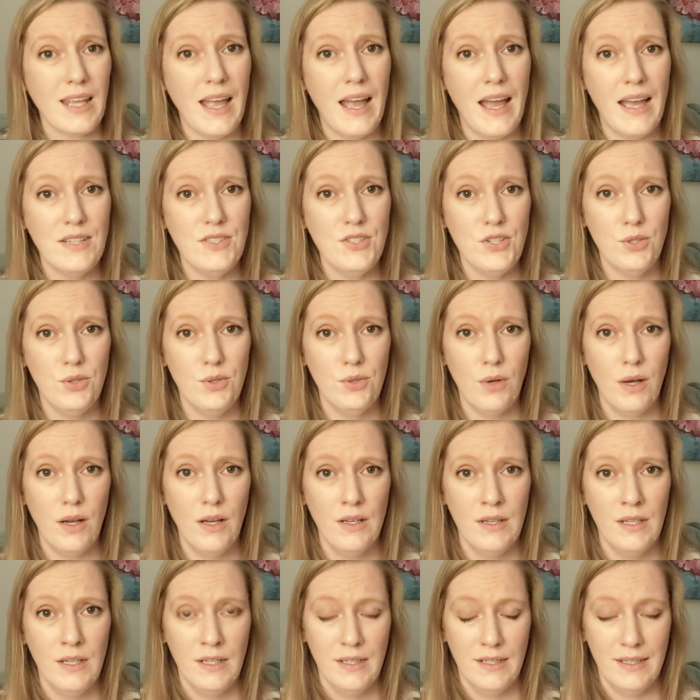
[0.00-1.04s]
I do
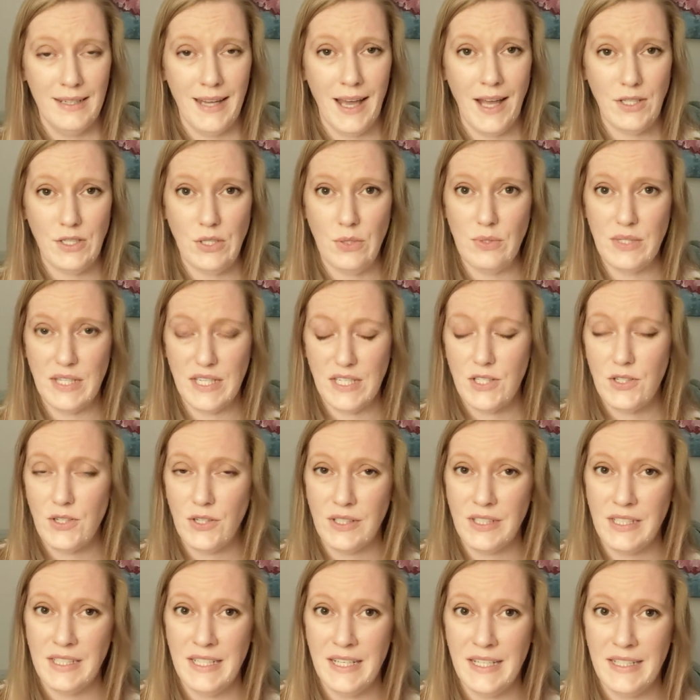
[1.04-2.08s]
not use this
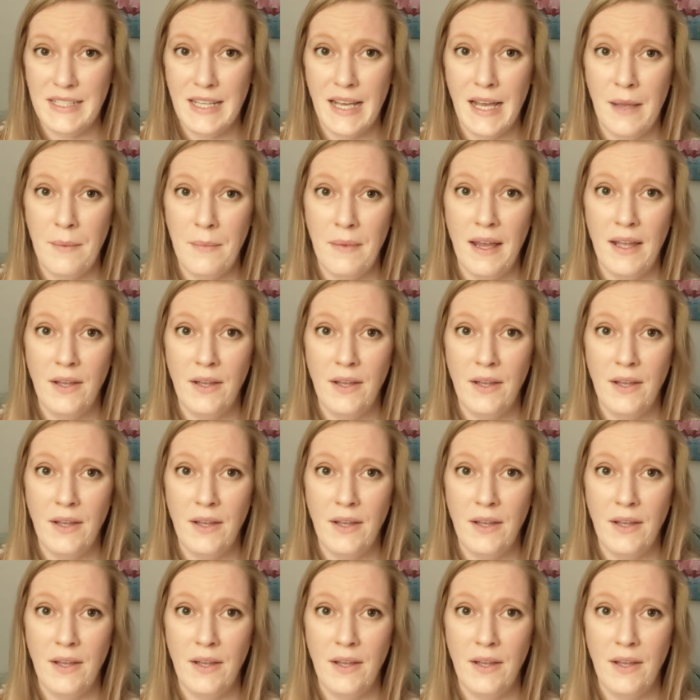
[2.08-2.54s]
during the daytime.